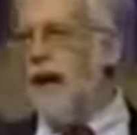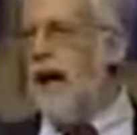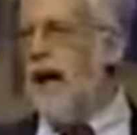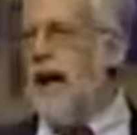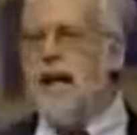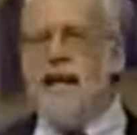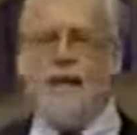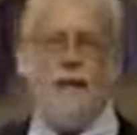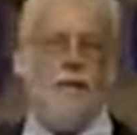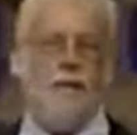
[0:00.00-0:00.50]

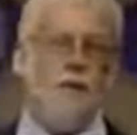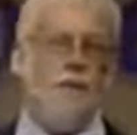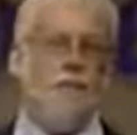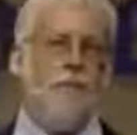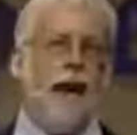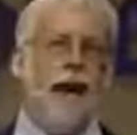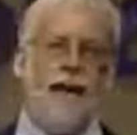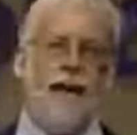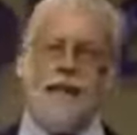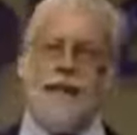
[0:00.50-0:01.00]
and he was a
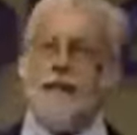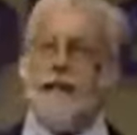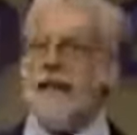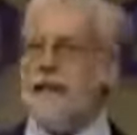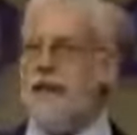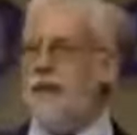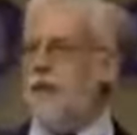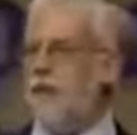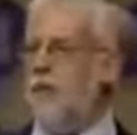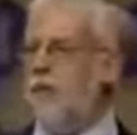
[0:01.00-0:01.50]

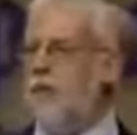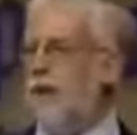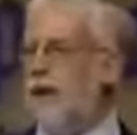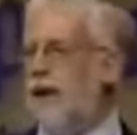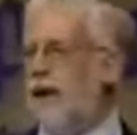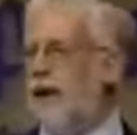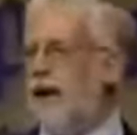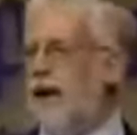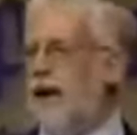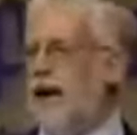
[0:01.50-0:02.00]

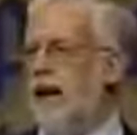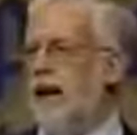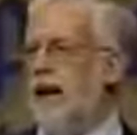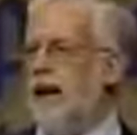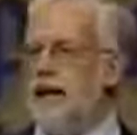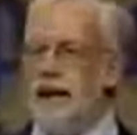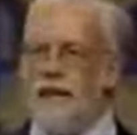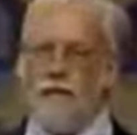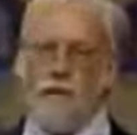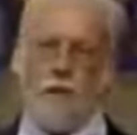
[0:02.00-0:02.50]
bisexual and
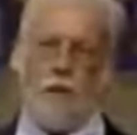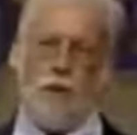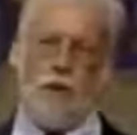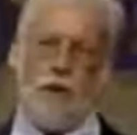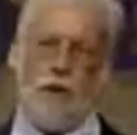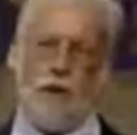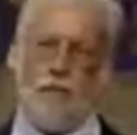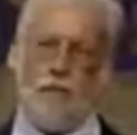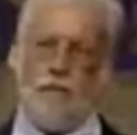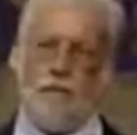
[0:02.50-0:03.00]
a devil
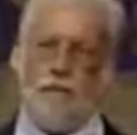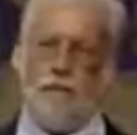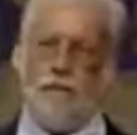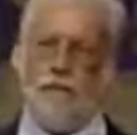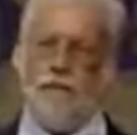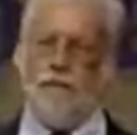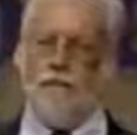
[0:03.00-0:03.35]
worshiper.